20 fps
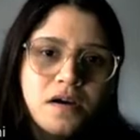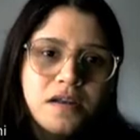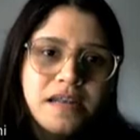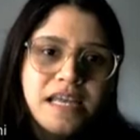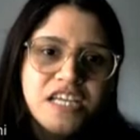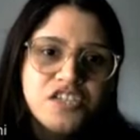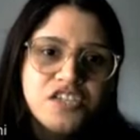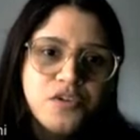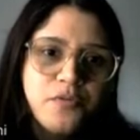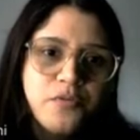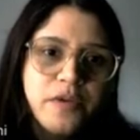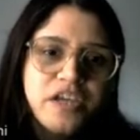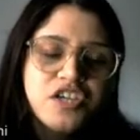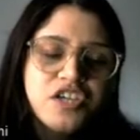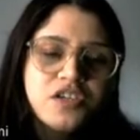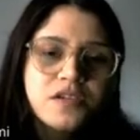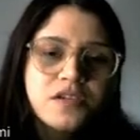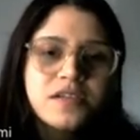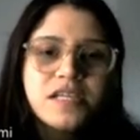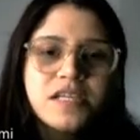next
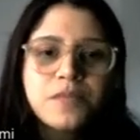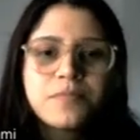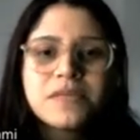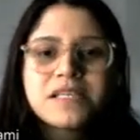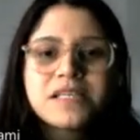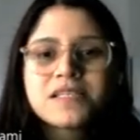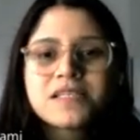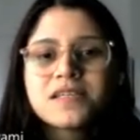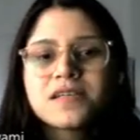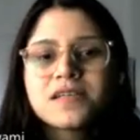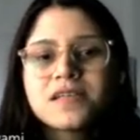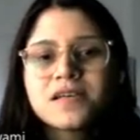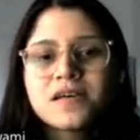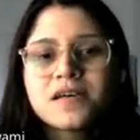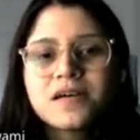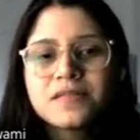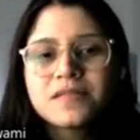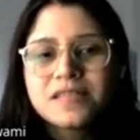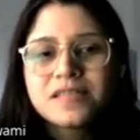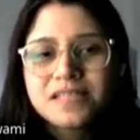generation. That means
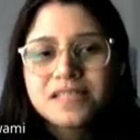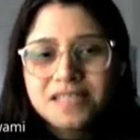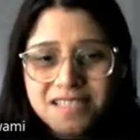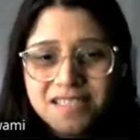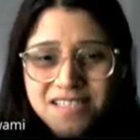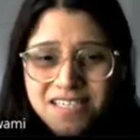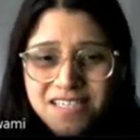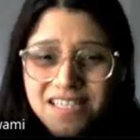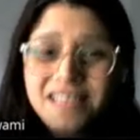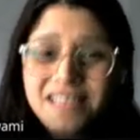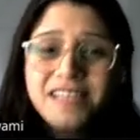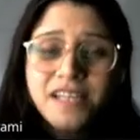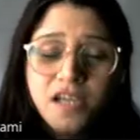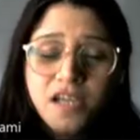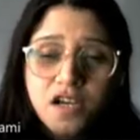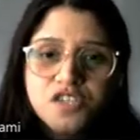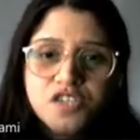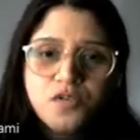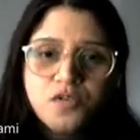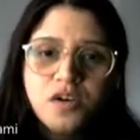this is still in the
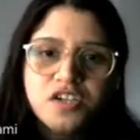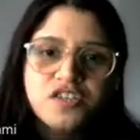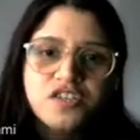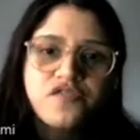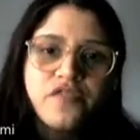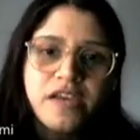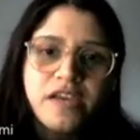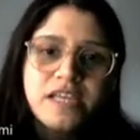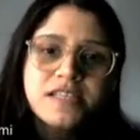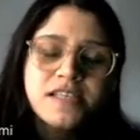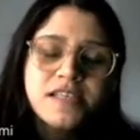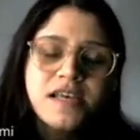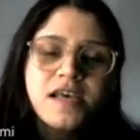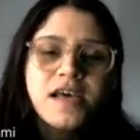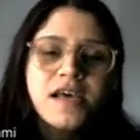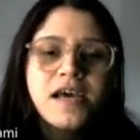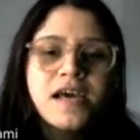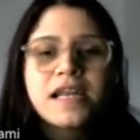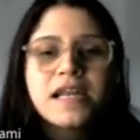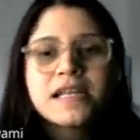construction phase,
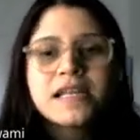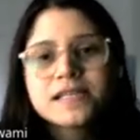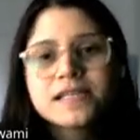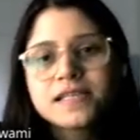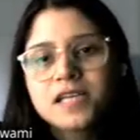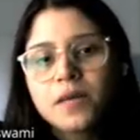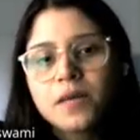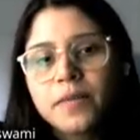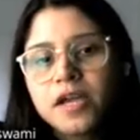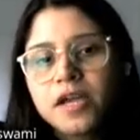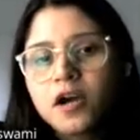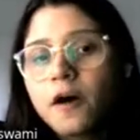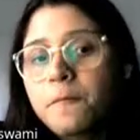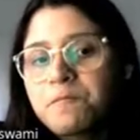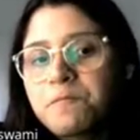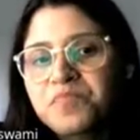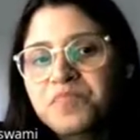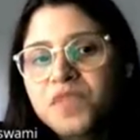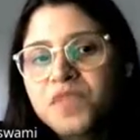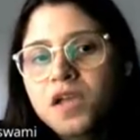and this is coming up.
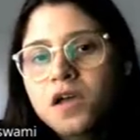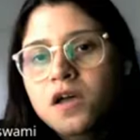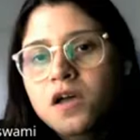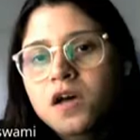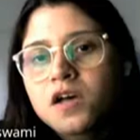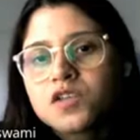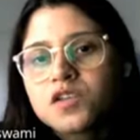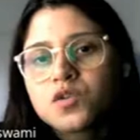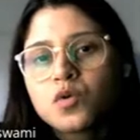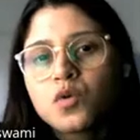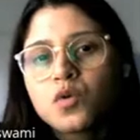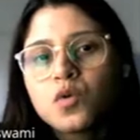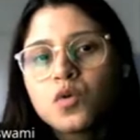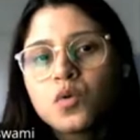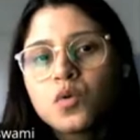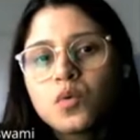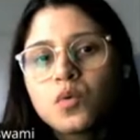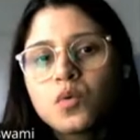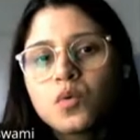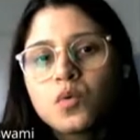
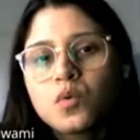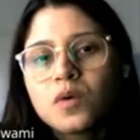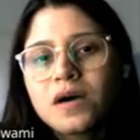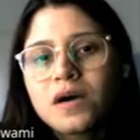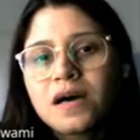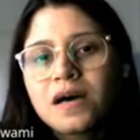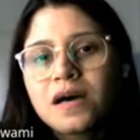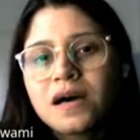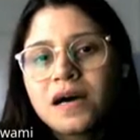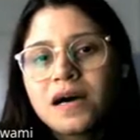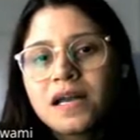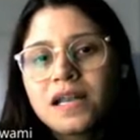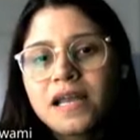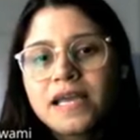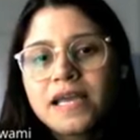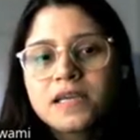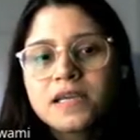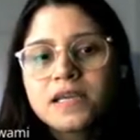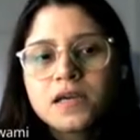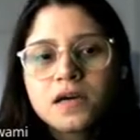So
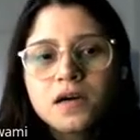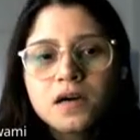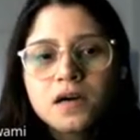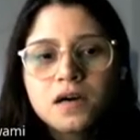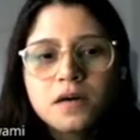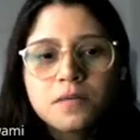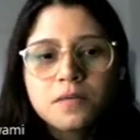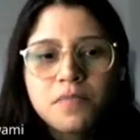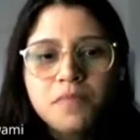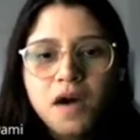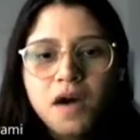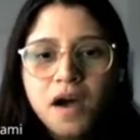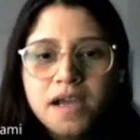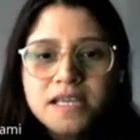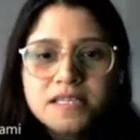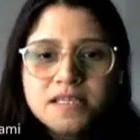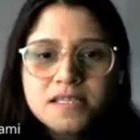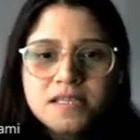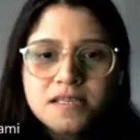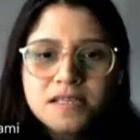unlike
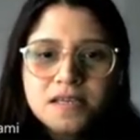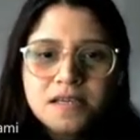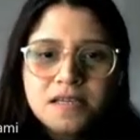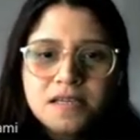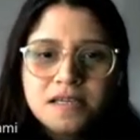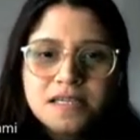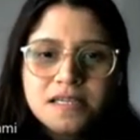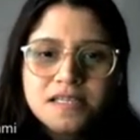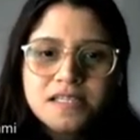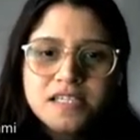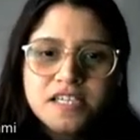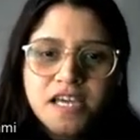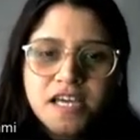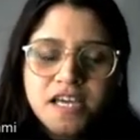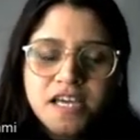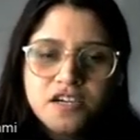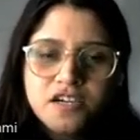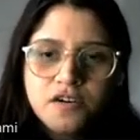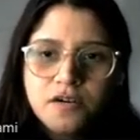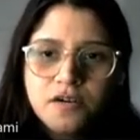ICE, this
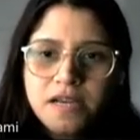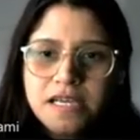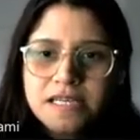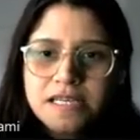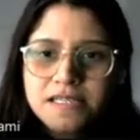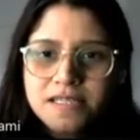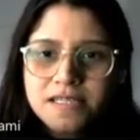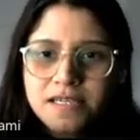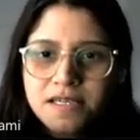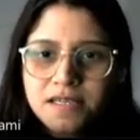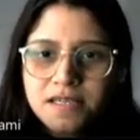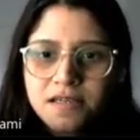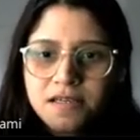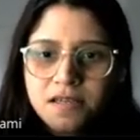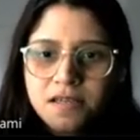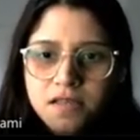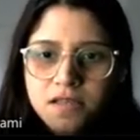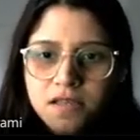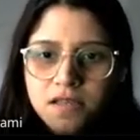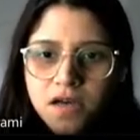detector is in
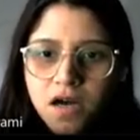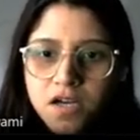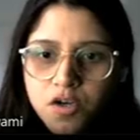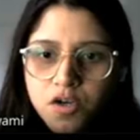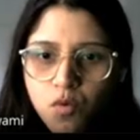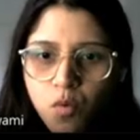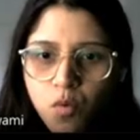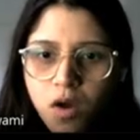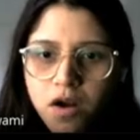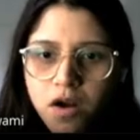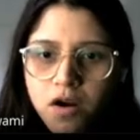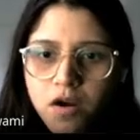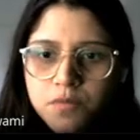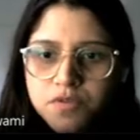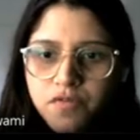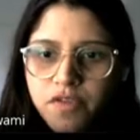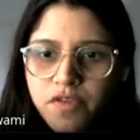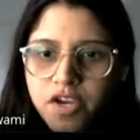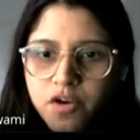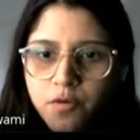the underwater
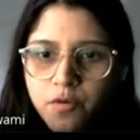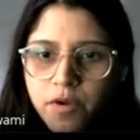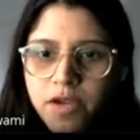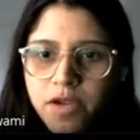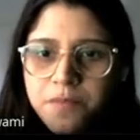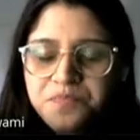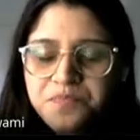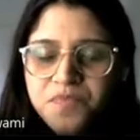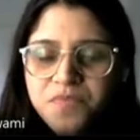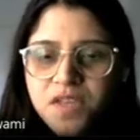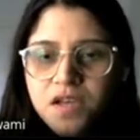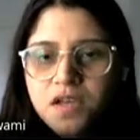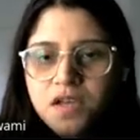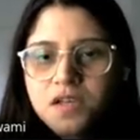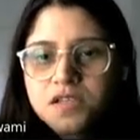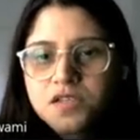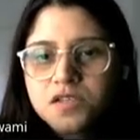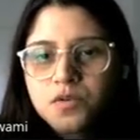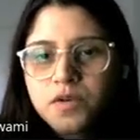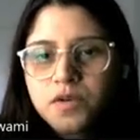observatory.
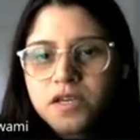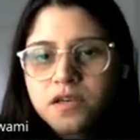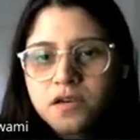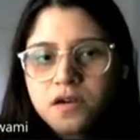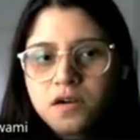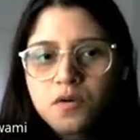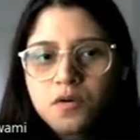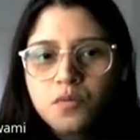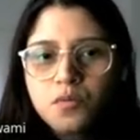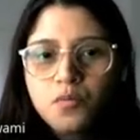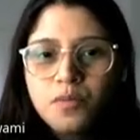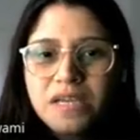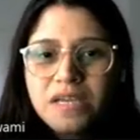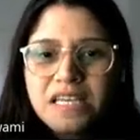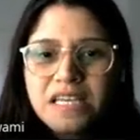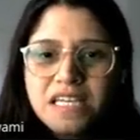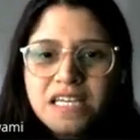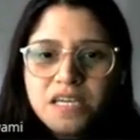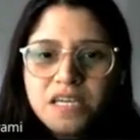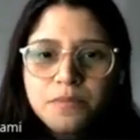So here we
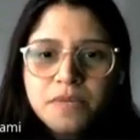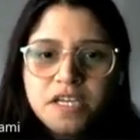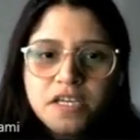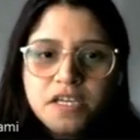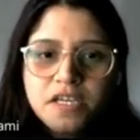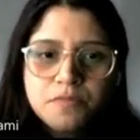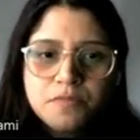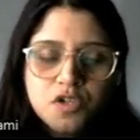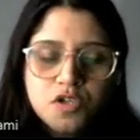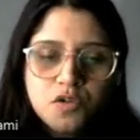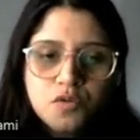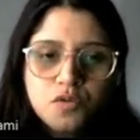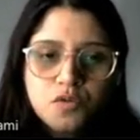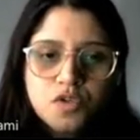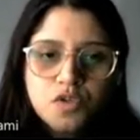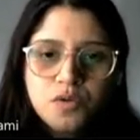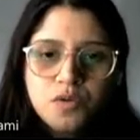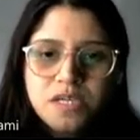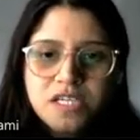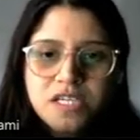need a medium to
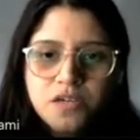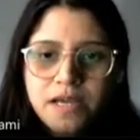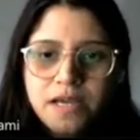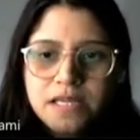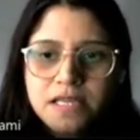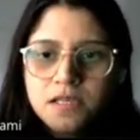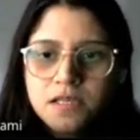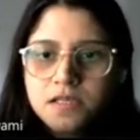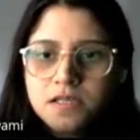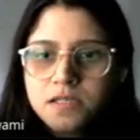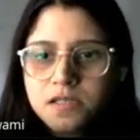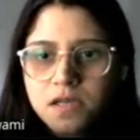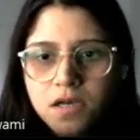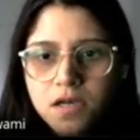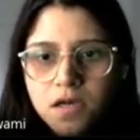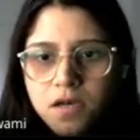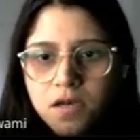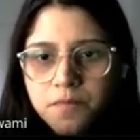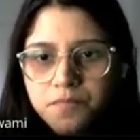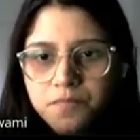interact this
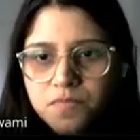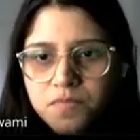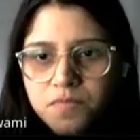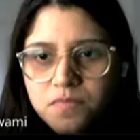to